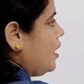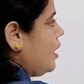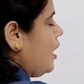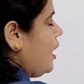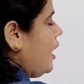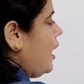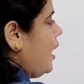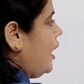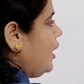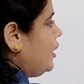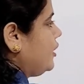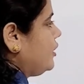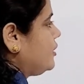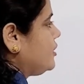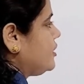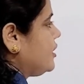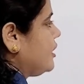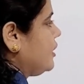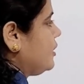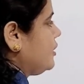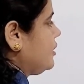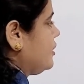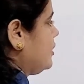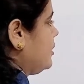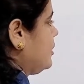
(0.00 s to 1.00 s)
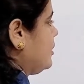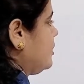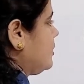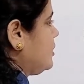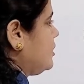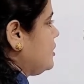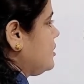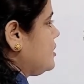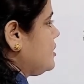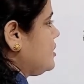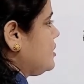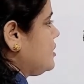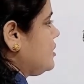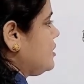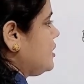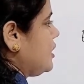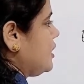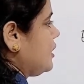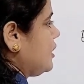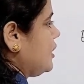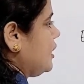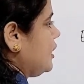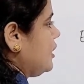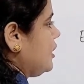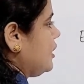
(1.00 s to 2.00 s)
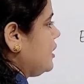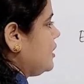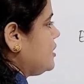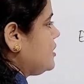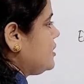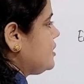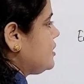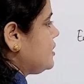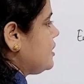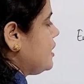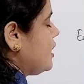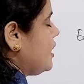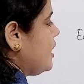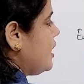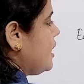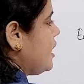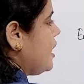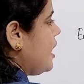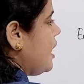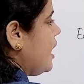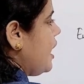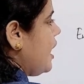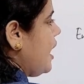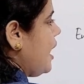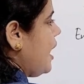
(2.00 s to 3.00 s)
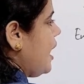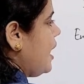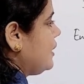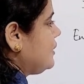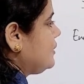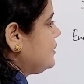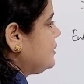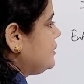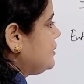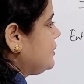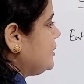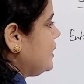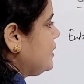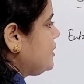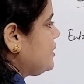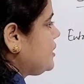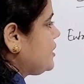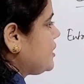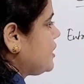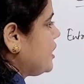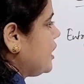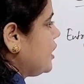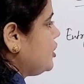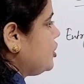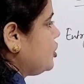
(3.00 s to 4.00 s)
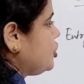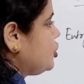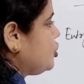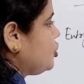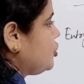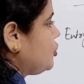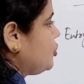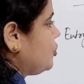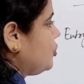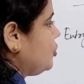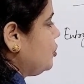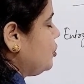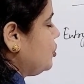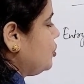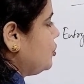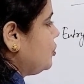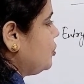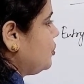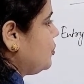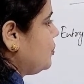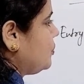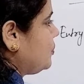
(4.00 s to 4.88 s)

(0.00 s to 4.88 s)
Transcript: And second is exit control loop.